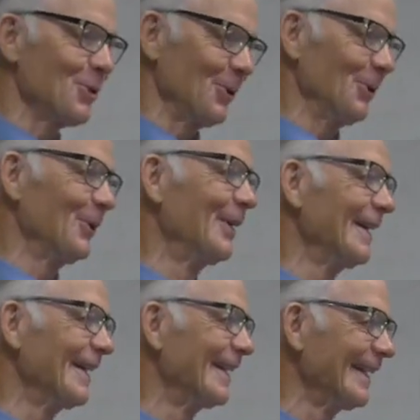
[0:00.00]
you.
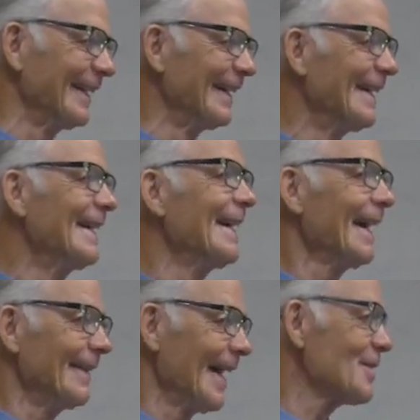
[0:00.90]

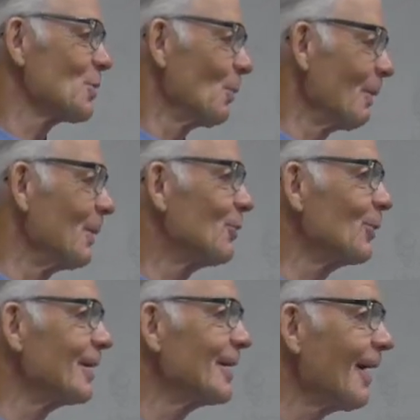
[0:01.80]
And that's the way we
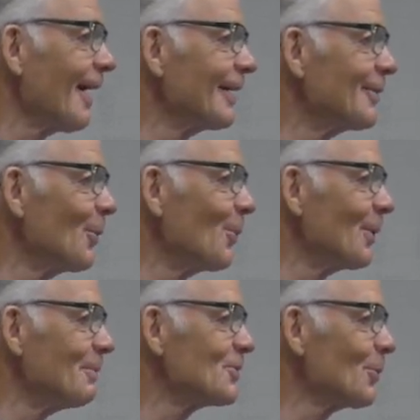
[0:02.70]
treat God, don't
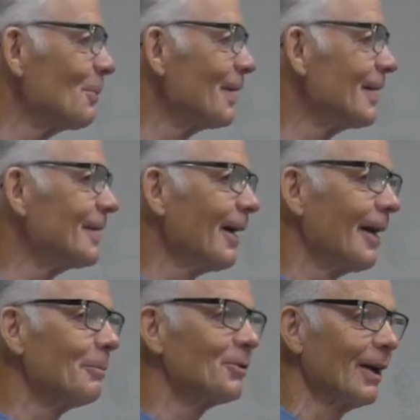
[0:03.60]
we? So many
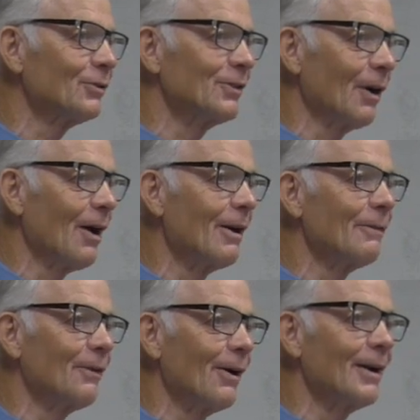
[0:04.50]
times. That's the heart
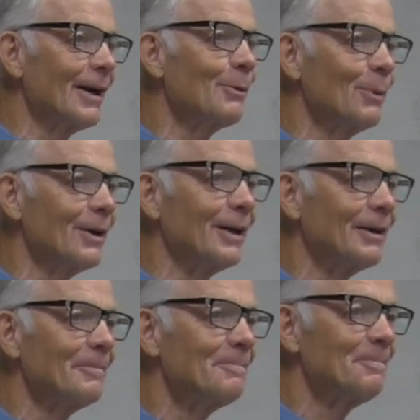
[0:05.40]
of our iniquity.
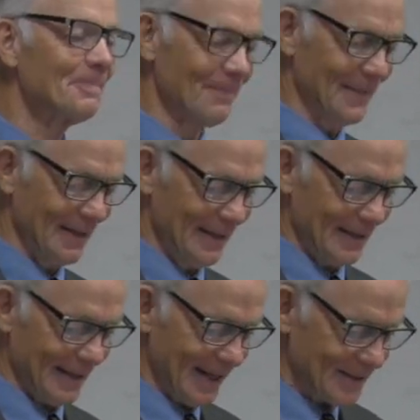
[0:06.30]

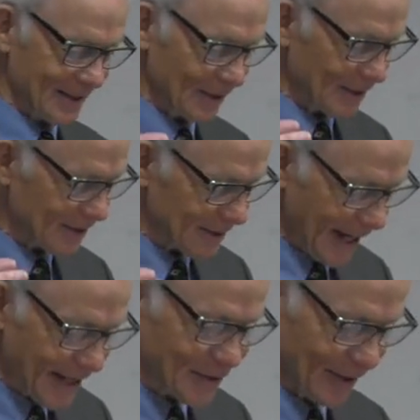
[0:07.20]
That's the
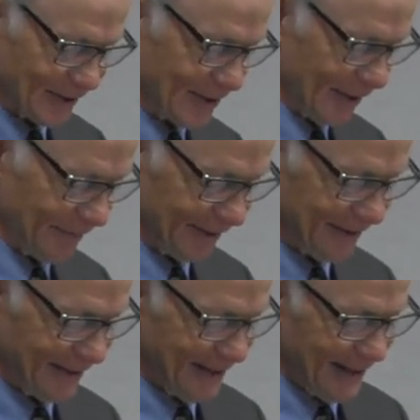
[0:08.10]
essence of it.
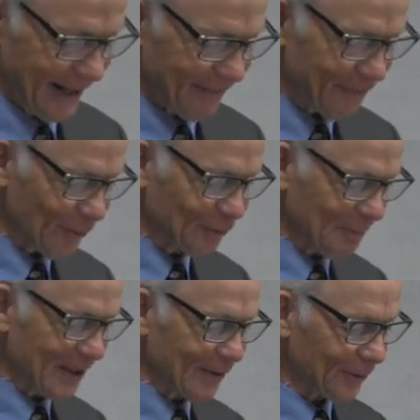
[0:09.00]
And 1
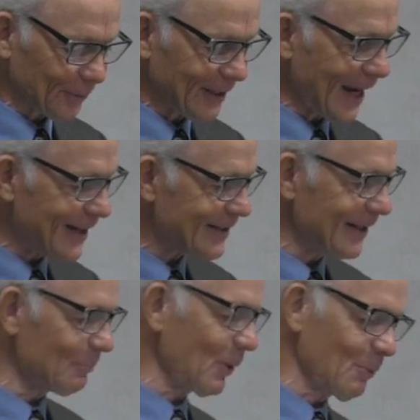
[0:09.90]
Peter
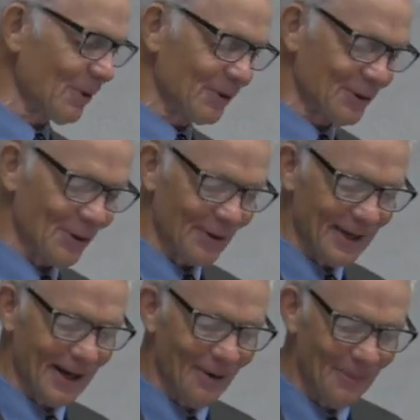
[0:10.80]
3:18, we want to turn
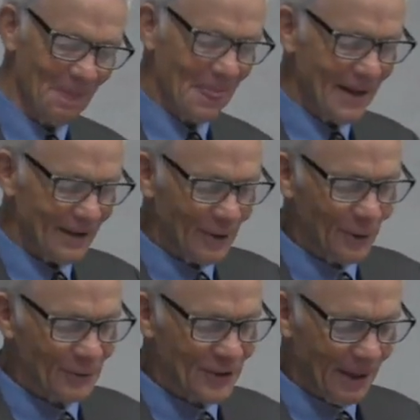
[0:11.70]
there. You
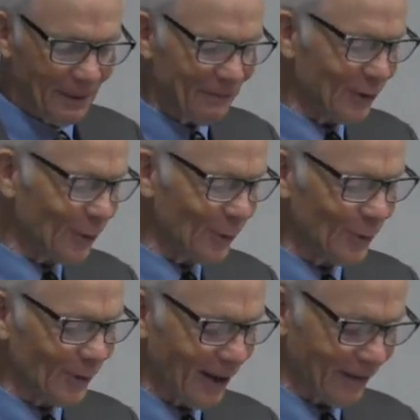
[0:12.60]
know, some of
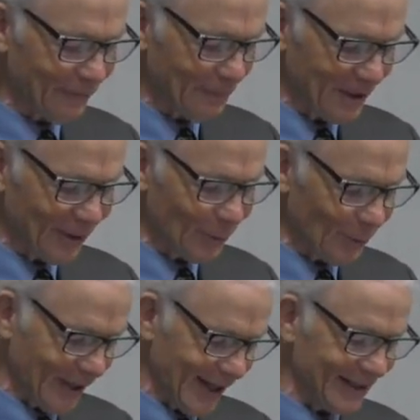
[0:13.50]
you are familiar
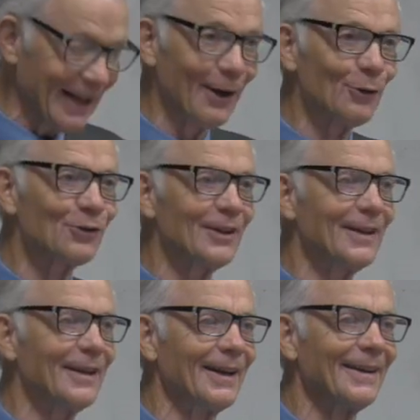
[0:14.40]
with Ed
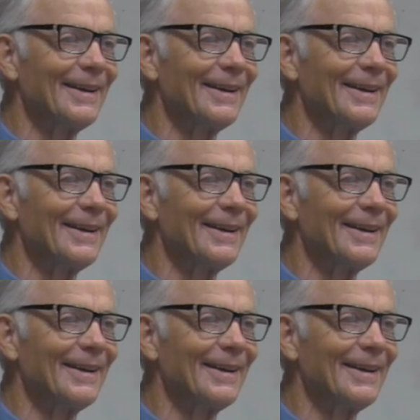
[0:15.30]
Nelson and